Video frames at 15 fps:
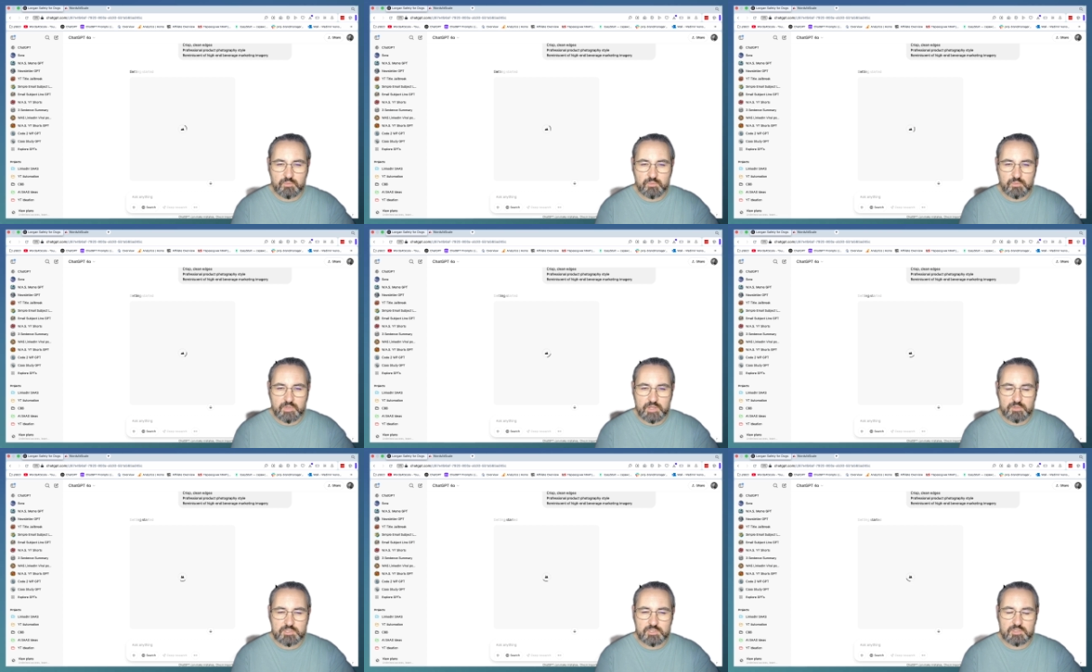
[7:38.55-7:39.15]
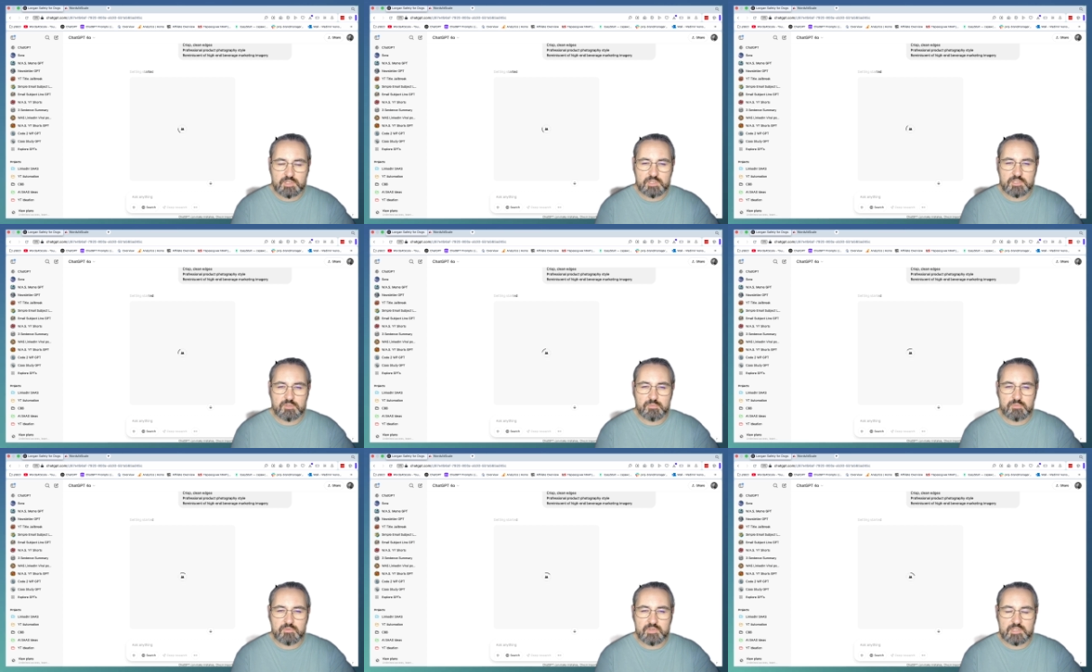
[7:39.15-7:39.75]
we also need
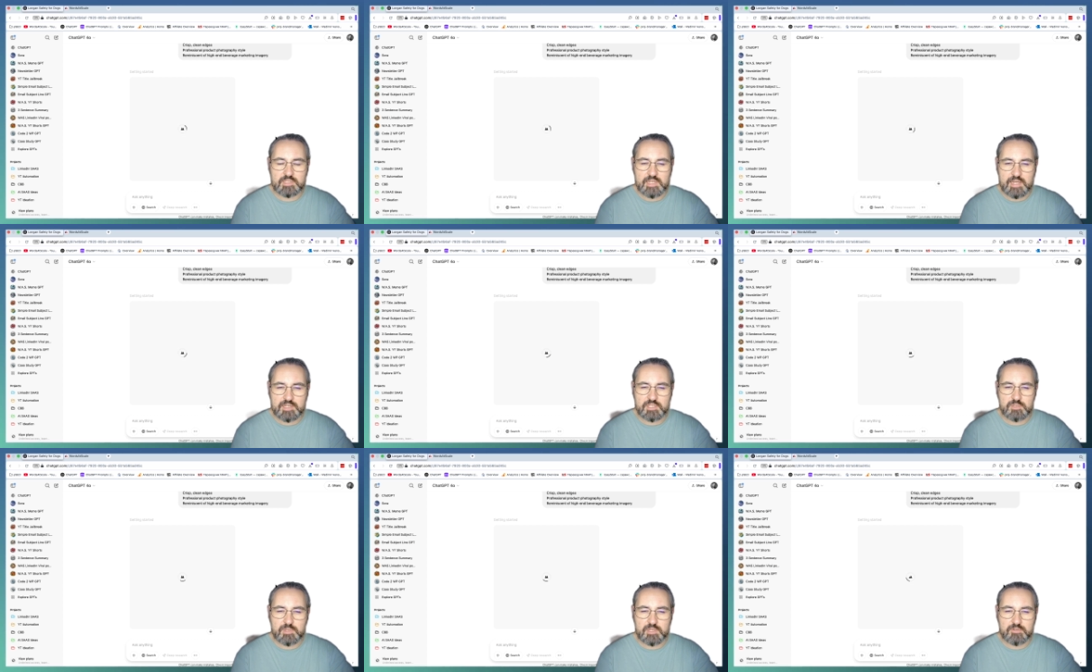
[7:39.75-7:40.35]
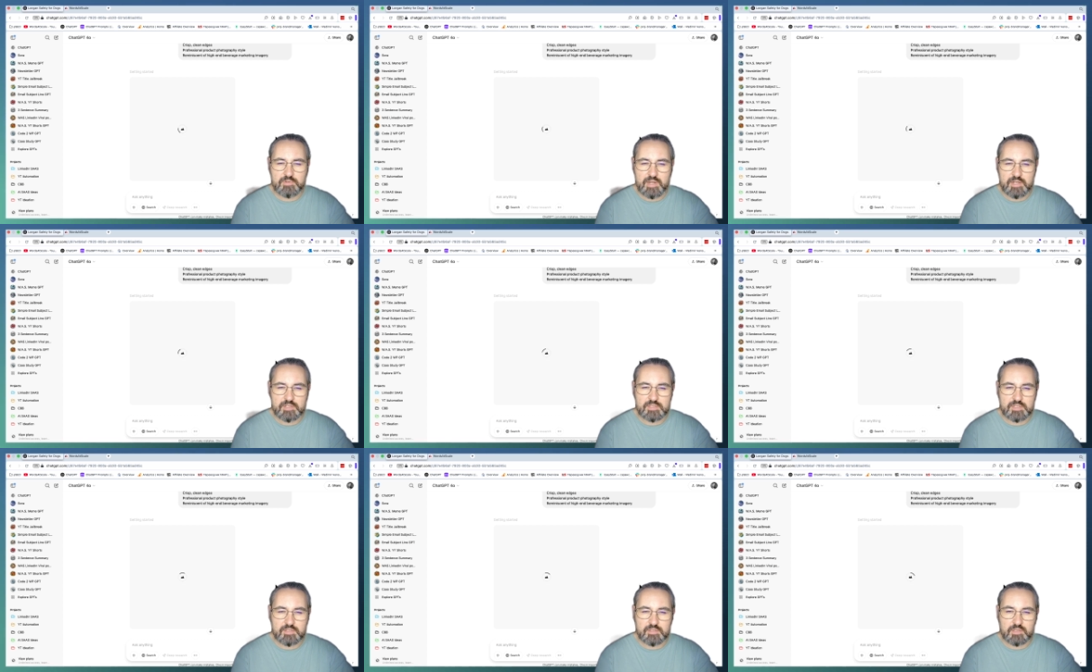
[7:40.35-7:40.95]
the text to be
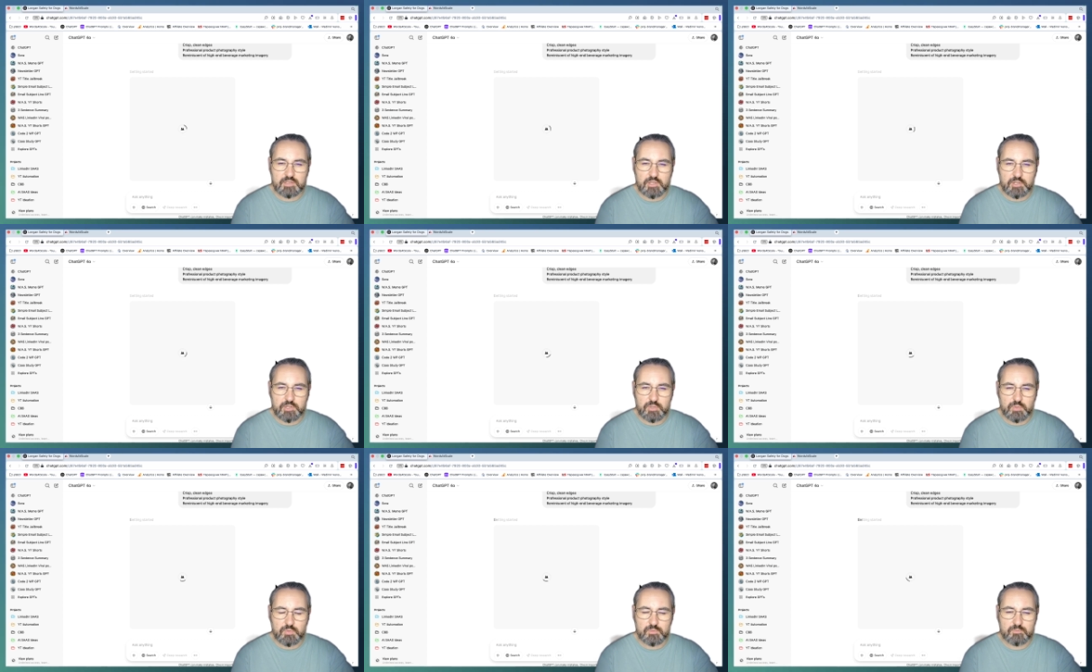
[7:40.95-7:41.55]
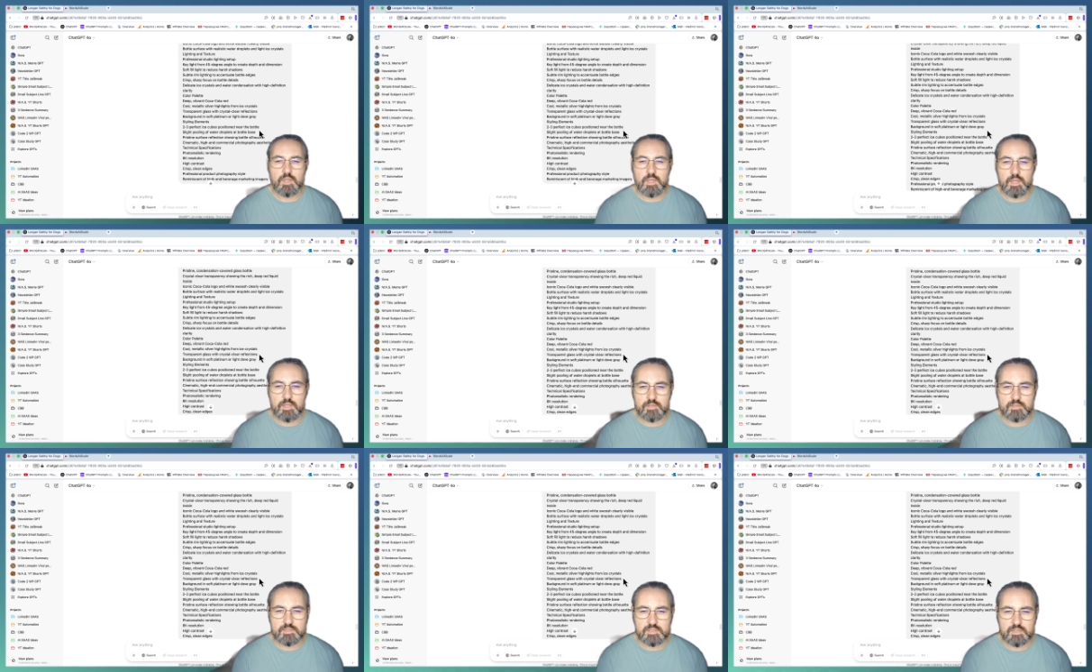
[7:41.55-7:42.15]
correct and the logo.
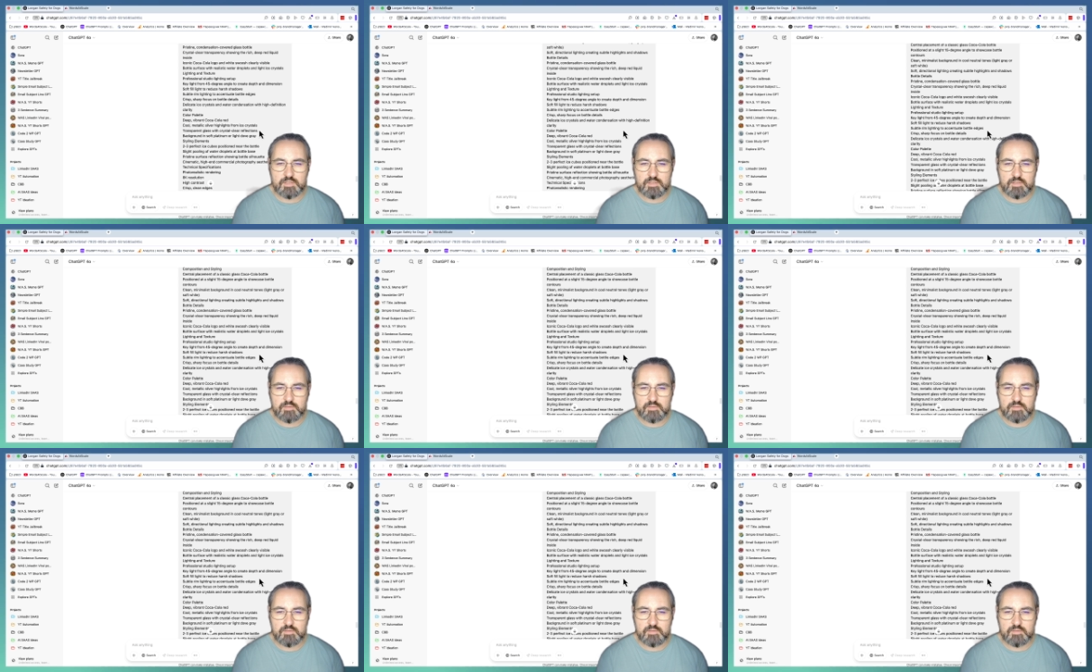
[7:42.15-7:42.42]
And